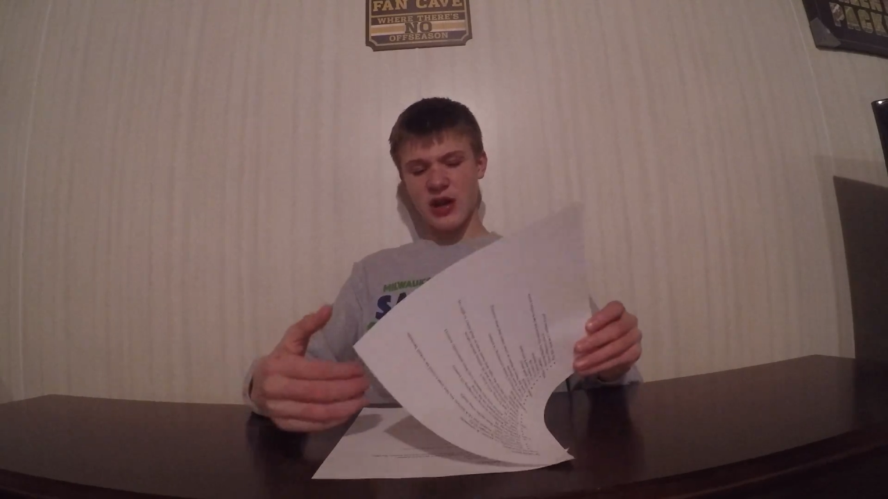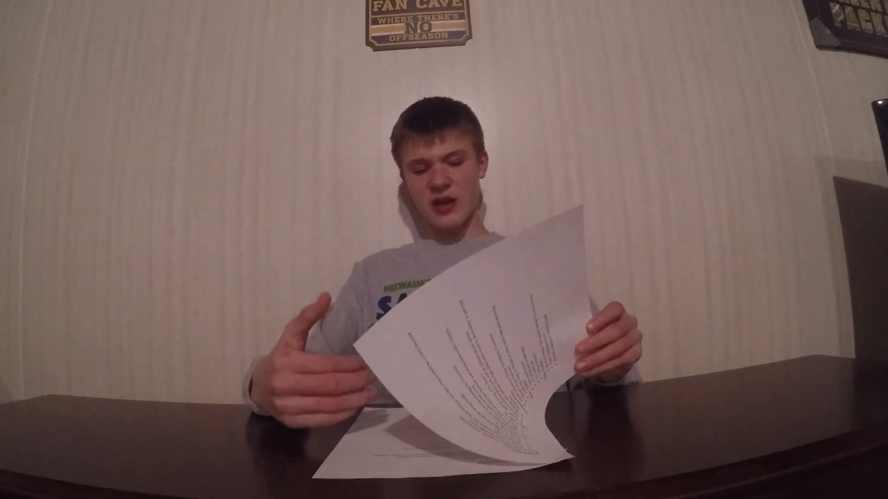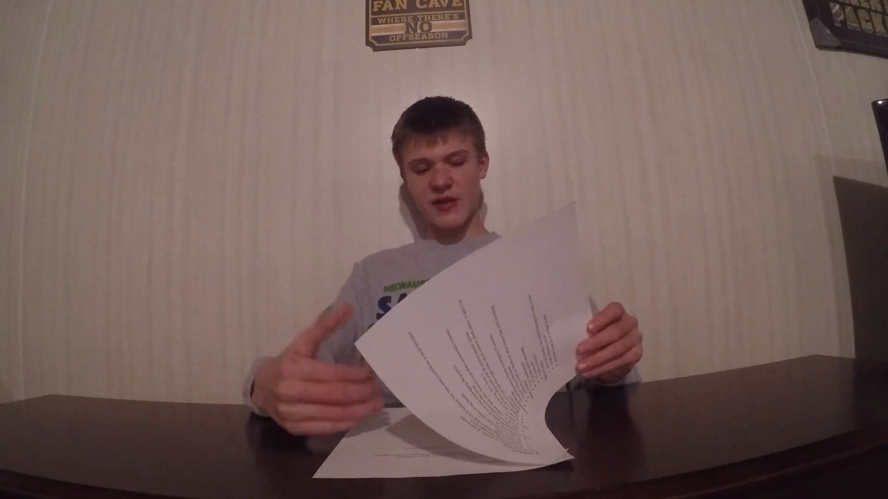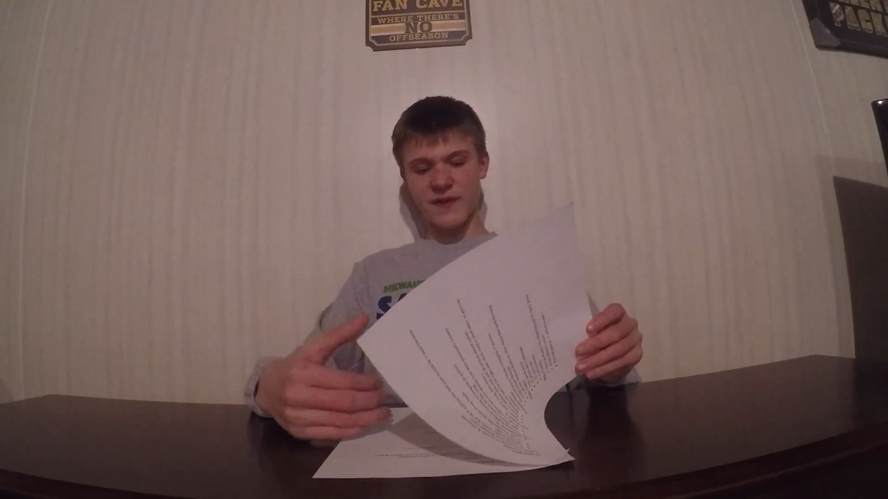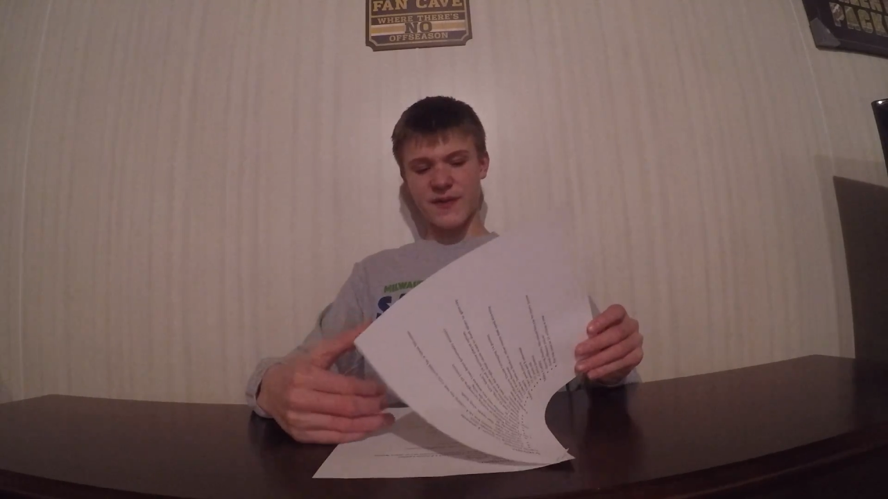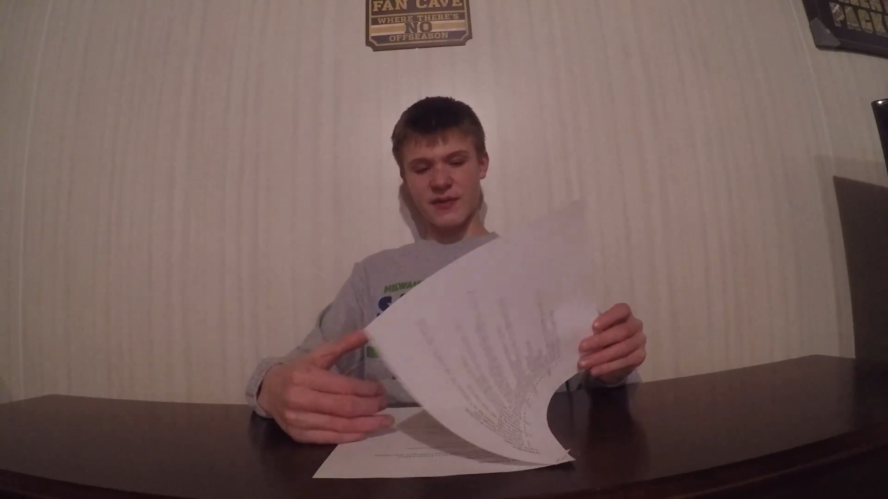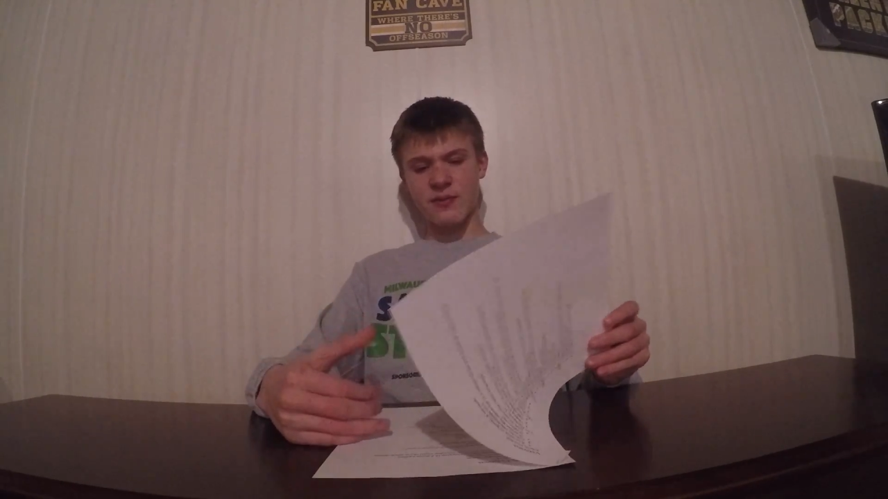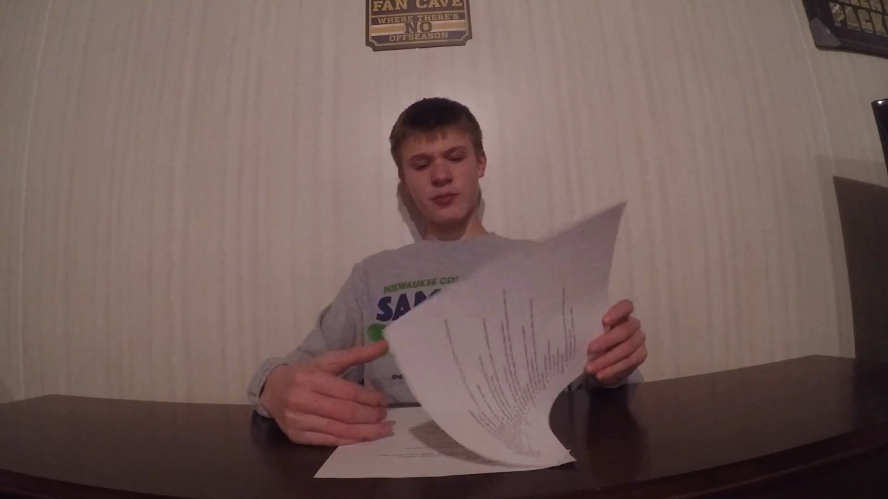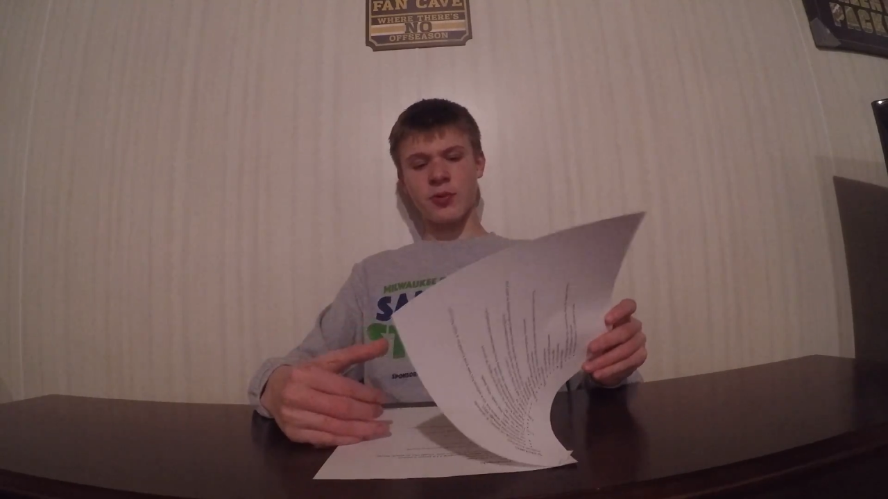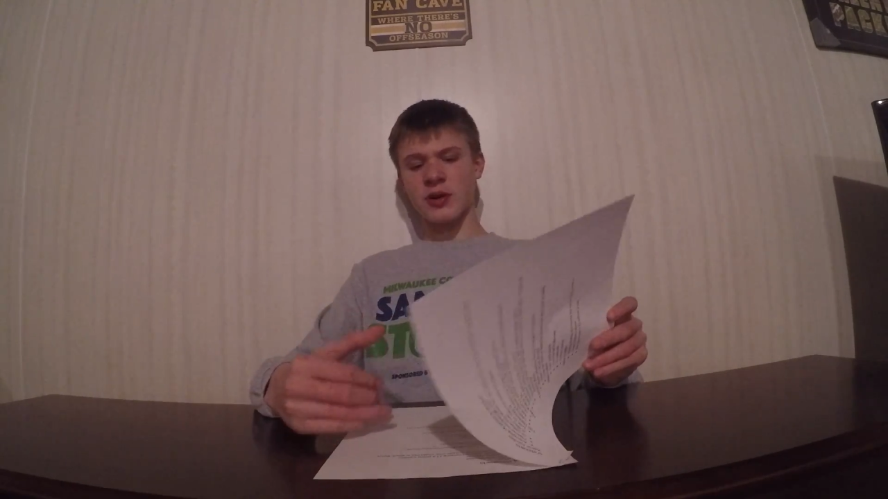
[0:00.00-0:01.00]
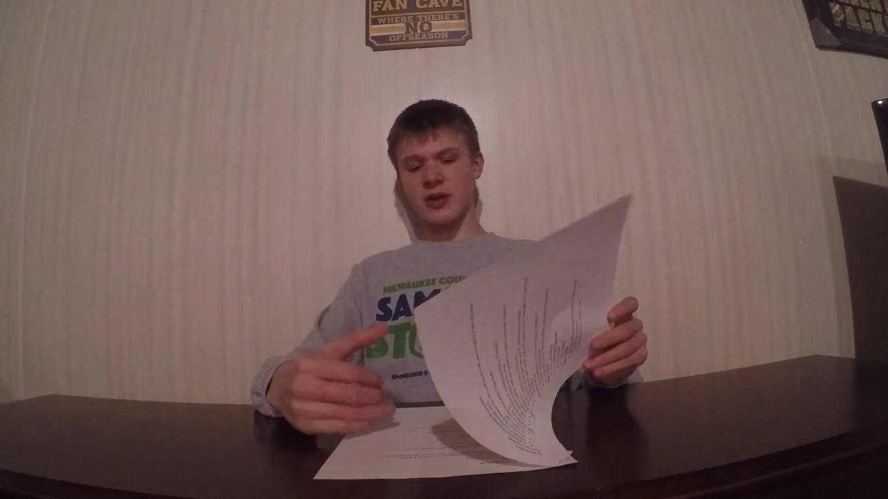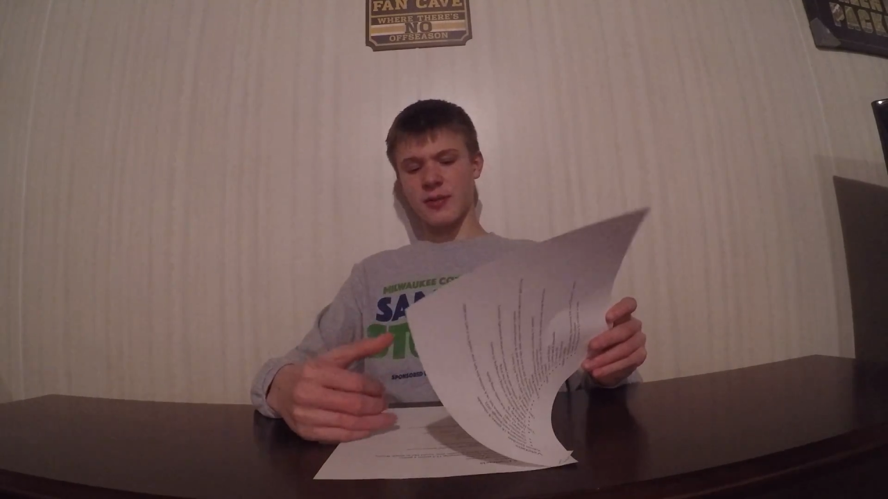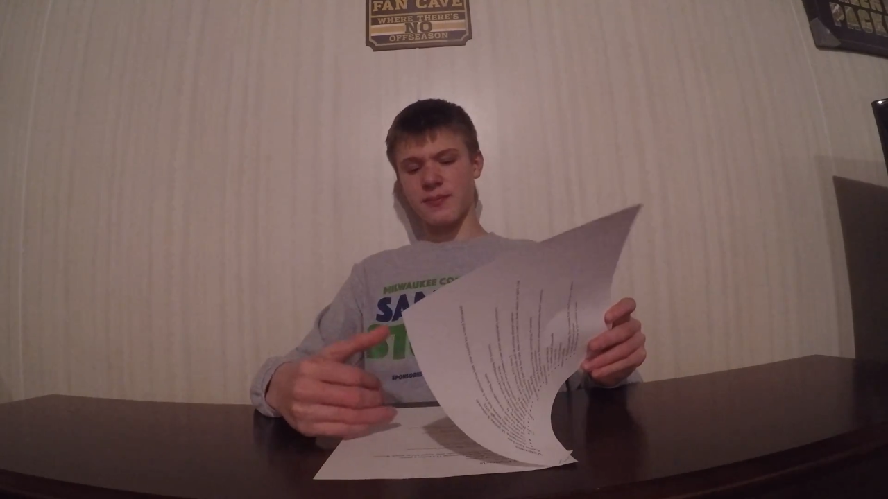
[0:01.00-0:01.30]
He's one of the